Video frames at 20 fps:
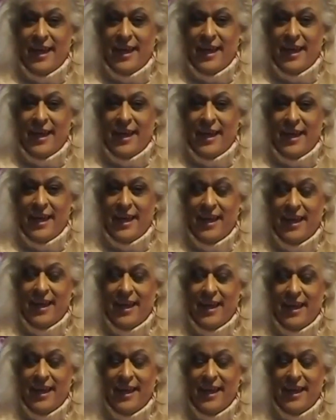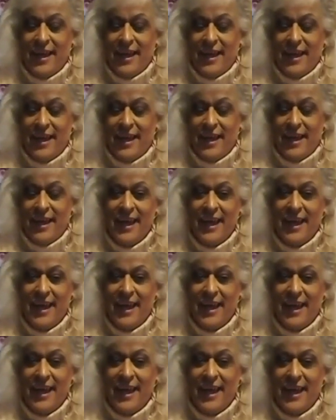So, yeah, I
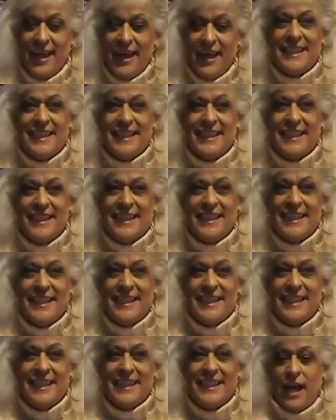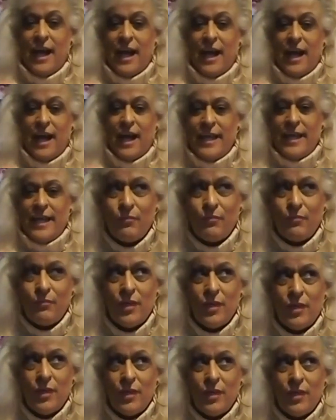don't like being
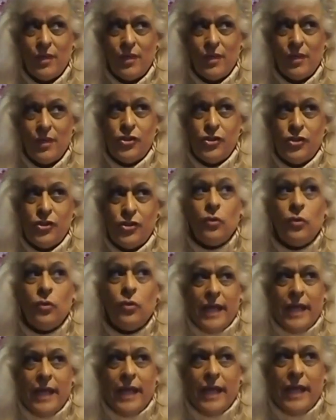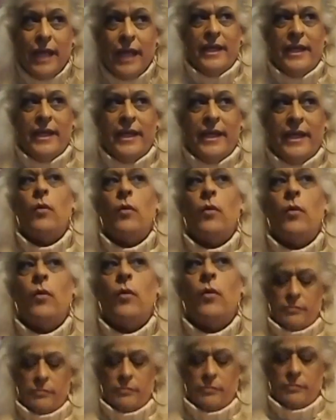away from my hometown, New York. I
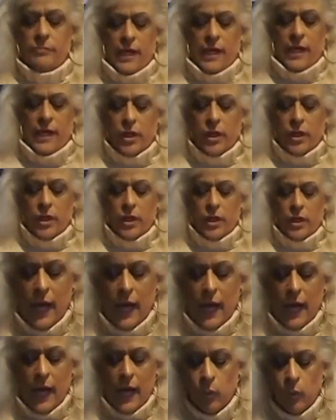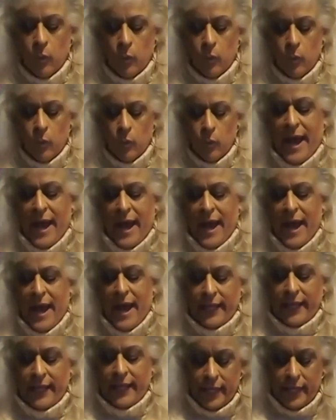will be back next year
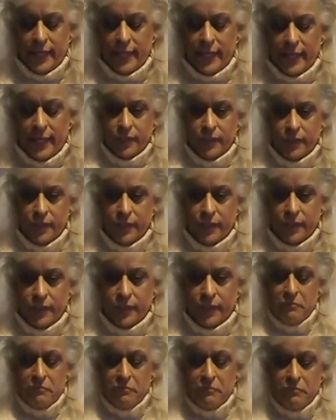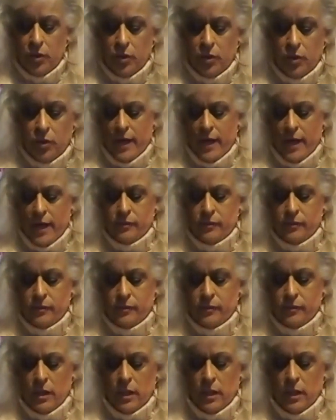because I'm going to try to uh,
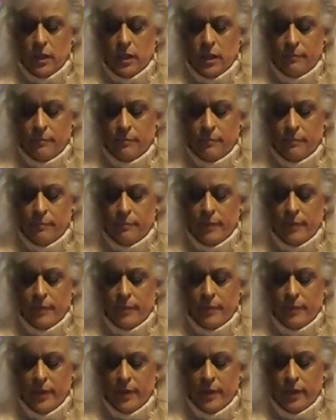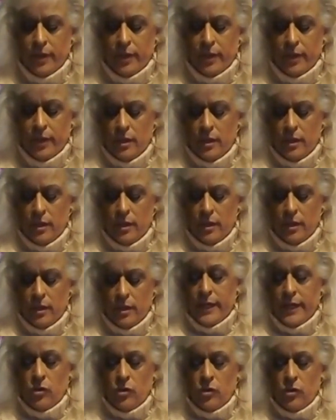get my get an office
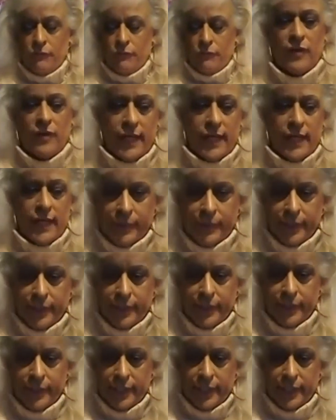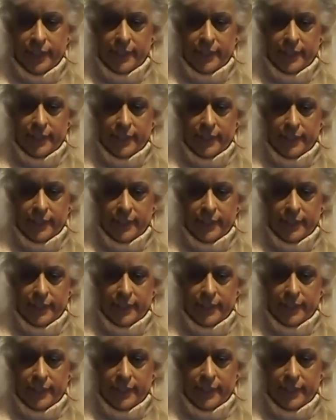over at Viacom CBS where I
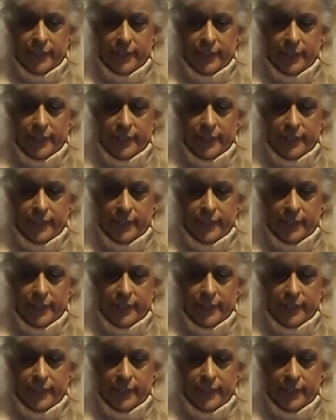belong.